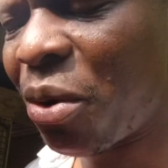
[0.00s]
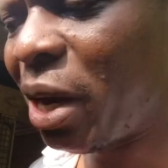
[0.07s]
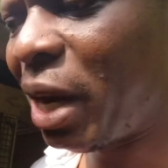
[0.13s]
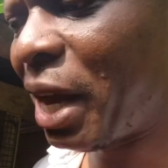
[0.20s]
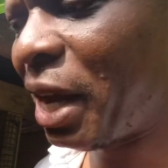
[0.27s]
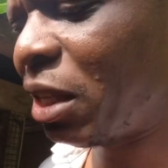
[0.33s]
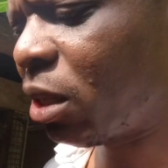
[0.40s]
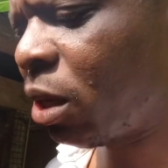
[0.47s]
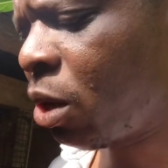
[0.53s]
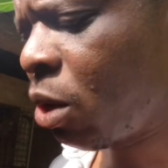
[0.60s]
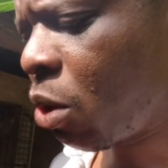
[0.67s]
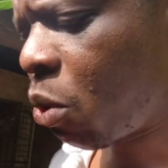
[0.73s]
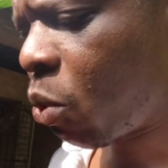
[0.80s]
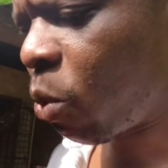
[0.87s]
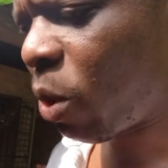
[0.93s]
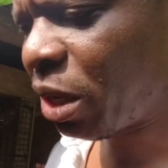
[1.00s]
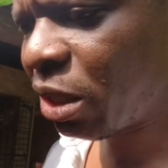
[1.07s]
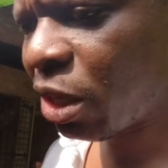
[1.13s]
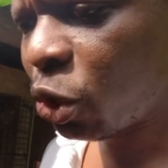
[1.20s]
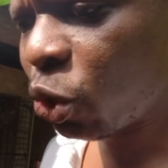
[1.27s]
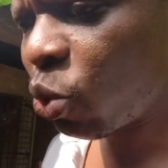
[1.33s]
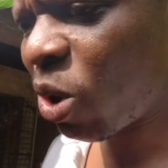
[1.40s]
very late
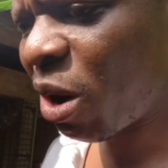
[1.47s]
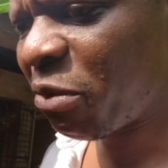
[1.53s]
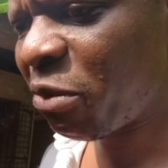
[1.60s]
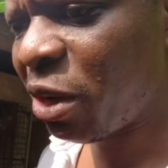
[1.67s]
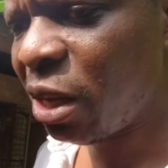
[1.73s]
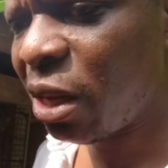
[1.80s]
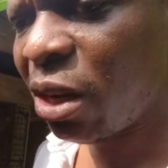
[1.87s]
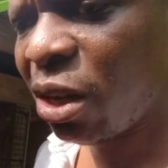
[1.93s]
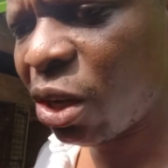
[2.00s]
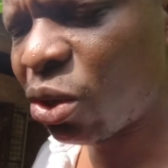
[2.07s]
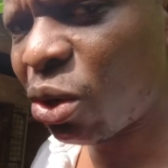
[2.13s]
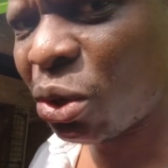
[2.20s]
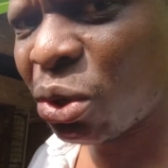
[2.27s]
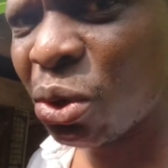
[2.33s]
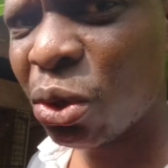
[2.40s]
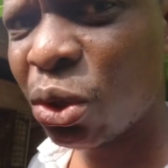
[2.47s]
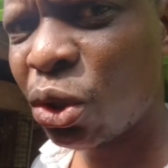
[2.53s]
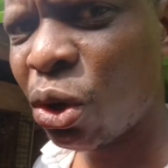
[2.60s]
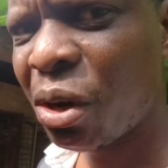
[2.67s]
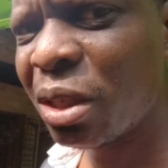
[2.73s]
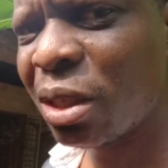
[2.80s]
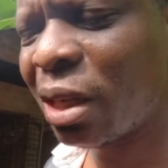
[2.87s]
once the two are feeding it also
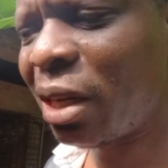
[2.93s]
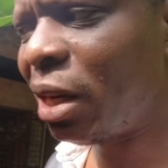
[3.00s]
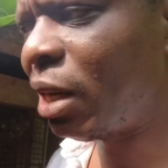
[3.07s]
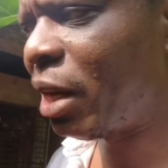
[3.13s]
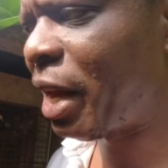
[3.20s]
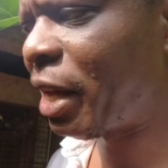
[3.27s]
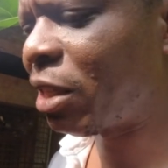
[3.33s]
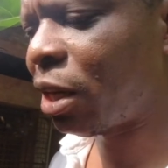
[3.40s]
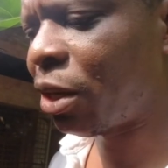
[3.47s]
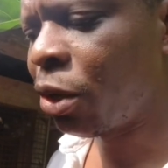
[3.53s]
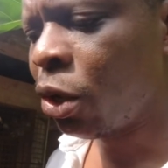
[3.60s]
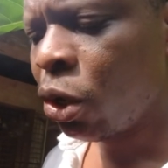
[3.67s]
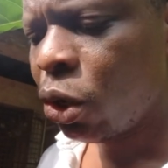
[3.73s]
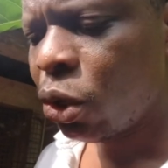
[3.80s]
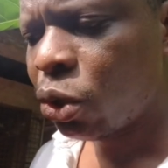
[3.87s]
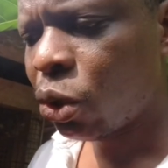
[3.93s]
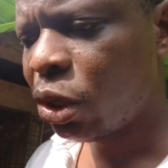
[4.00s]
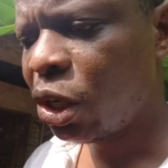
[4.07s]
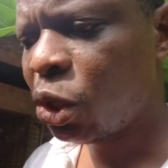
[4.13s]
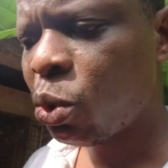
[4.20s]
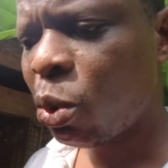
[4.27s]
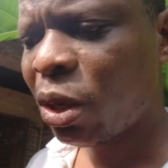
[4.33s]
joins in later
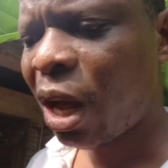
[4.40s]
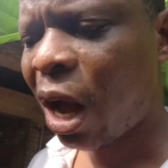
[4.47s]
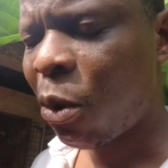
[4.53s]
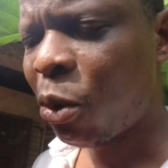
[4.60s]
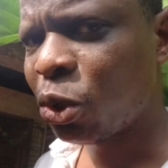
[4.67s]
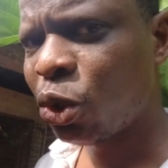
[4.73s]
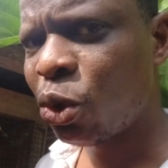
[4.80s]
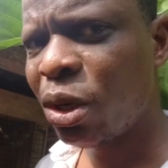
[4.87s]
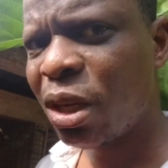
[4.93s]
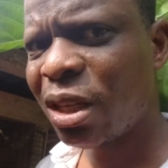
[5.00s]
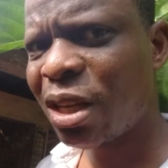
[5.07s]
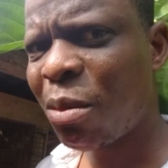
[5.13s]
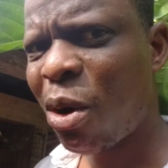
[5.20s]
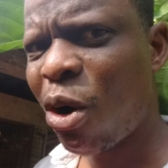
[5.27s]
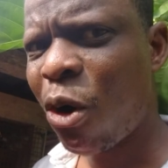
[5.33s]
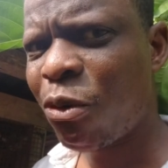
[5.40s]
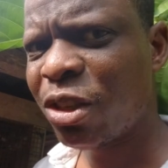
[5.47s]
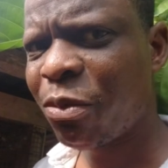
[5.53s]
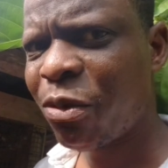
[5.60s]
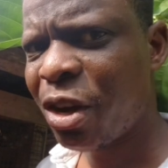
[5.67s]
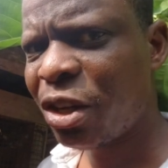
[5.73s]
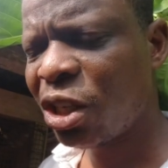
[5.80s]
so this is what i was doing these are my
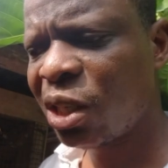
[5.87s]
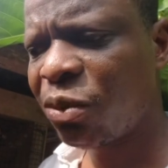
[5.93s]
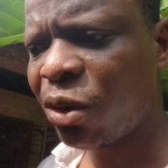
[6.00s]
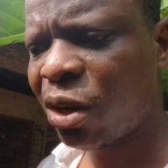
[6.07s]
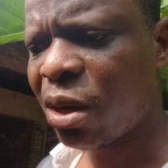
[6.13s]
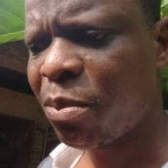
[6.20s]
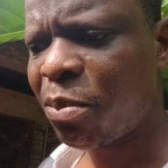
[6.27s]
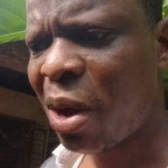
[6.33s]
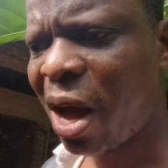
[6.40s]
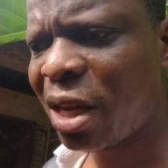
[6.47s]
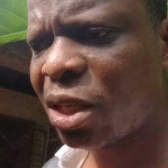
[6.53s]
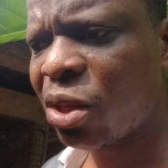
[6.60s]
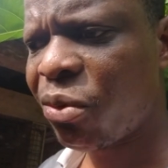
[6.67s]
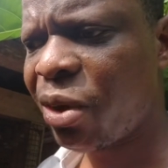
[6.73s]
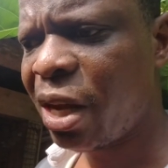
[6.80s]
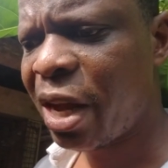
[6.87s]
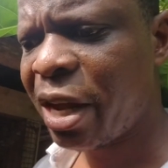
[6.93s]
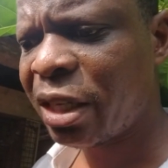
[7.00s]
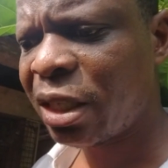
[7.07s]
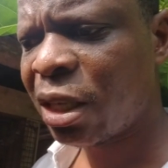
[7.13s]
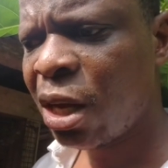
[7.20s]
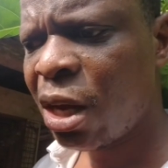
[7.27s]
observations for the past three
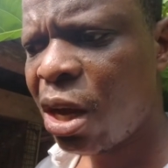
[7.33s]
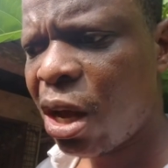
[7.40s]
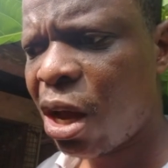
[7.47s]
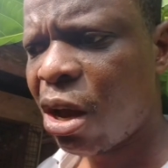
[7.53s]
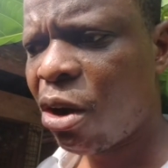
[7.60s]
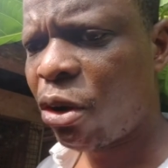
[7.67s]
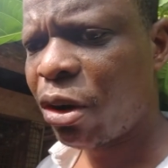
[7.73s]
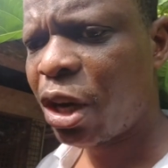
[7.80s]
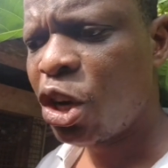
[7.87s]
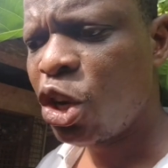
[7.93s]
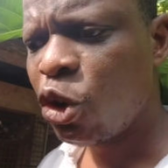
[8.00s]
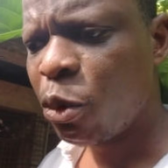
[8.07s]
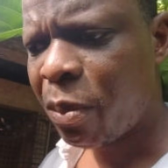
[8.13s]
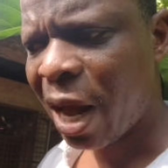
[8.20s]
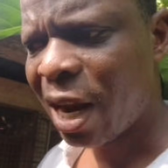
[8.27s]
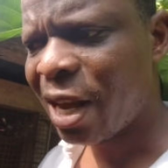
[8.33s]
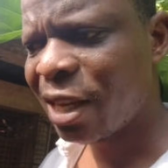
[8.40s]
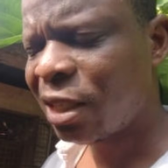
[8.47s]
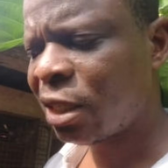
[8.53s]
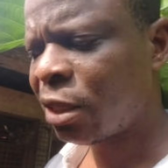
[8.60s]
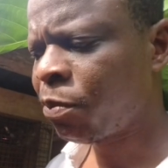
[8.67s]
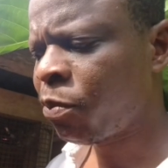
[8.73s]
days uh, on the new
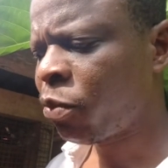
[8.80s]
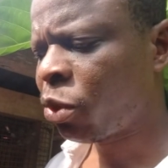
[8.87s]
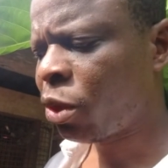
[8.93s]
pellets